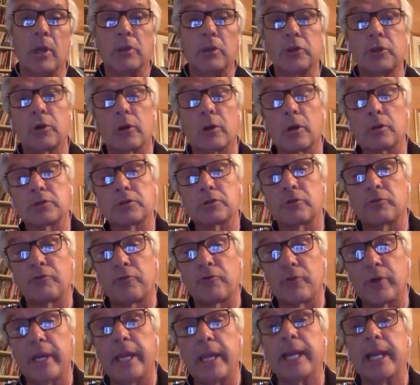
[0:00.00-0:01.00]
You're also
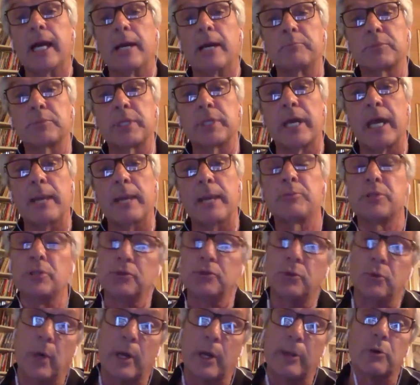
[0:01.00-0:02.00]
freeing up time to
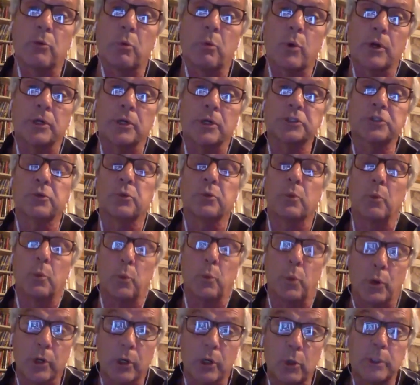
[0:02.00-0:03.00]
do other work
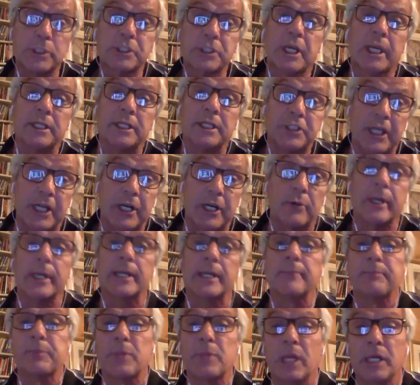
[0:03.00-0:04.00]
which can generate
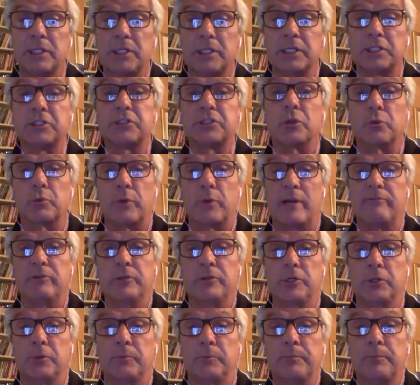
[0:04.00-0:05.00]
additional
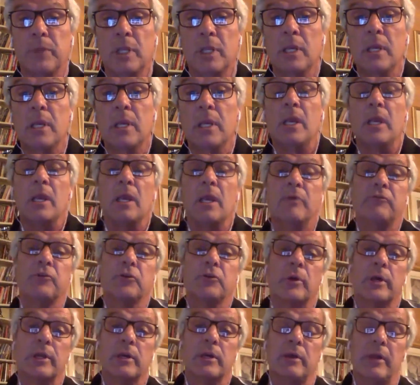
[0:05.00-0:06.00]
revenue. If
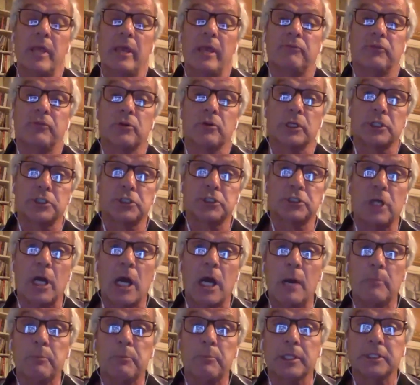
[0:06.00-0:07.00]
you're a
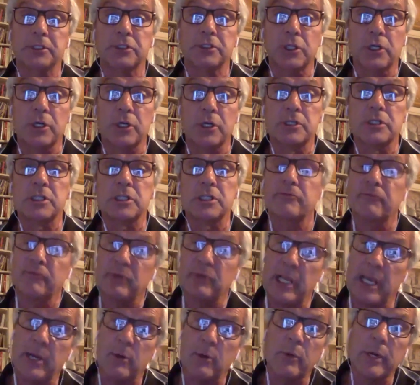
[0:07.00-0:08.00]
shop that charges
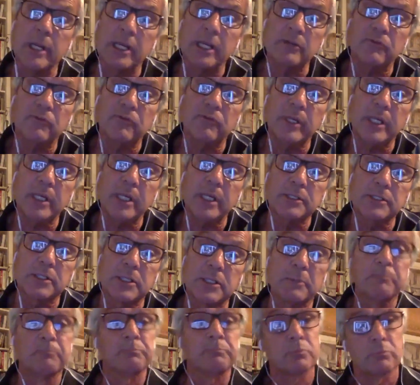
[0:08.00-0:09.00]
flat rate
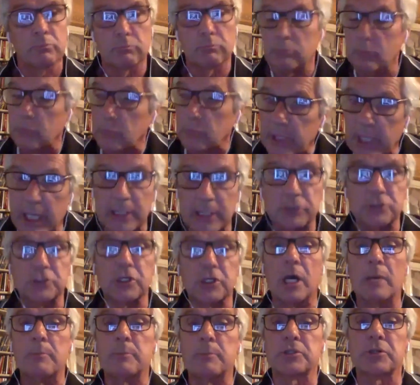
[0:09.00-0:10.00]
fees, that
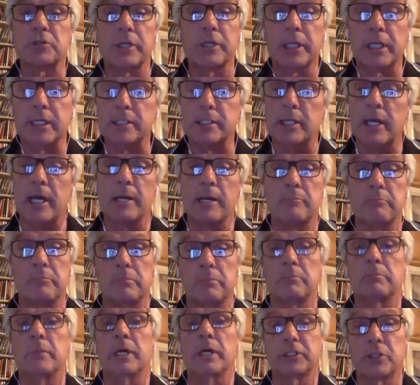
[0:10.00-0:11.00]
job is going to get done
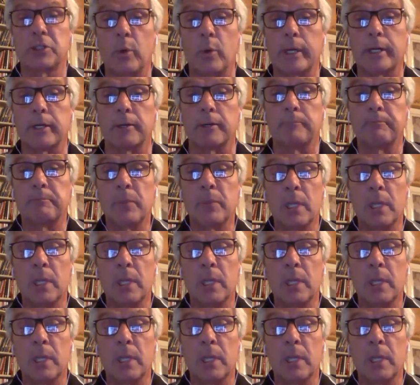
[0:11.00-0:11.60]
much quicker.